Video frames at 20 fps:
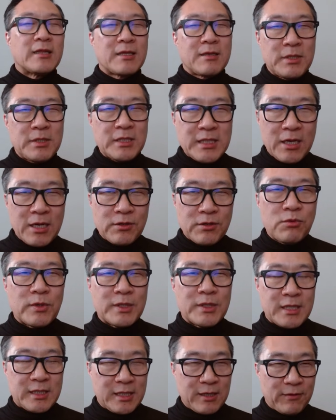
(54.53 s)
And let me
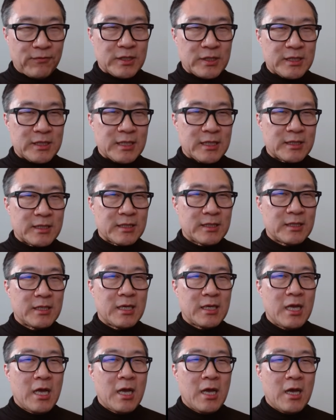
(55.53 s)
tell you what the difference
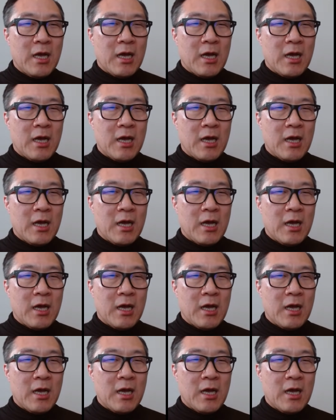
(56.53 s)
is.